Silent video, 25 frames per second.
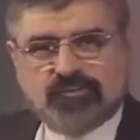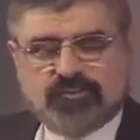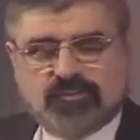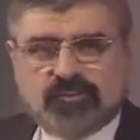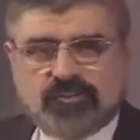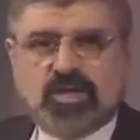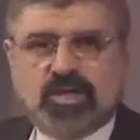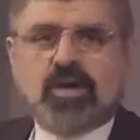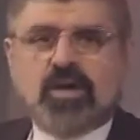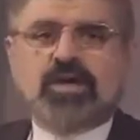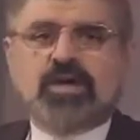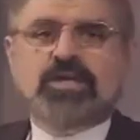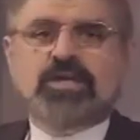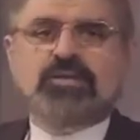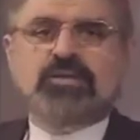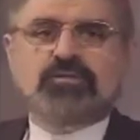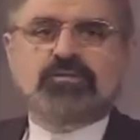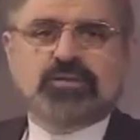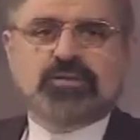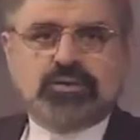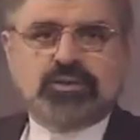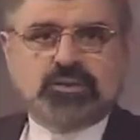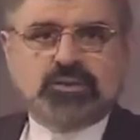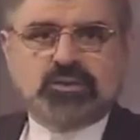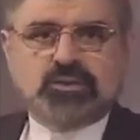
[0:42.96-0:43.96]
live
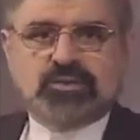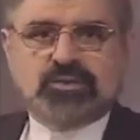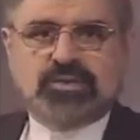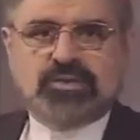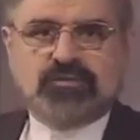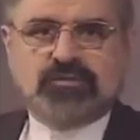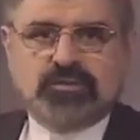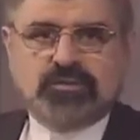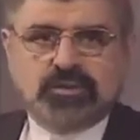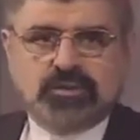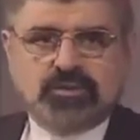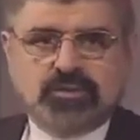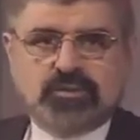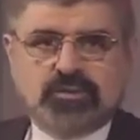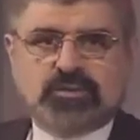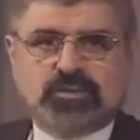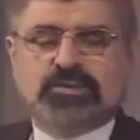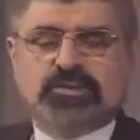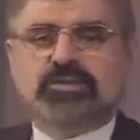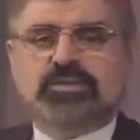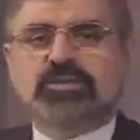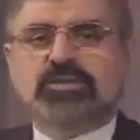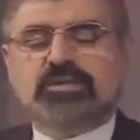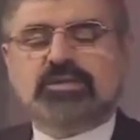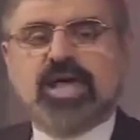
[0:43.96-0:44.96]
news and
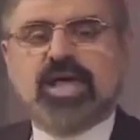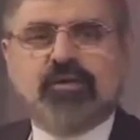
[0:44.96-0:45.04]
views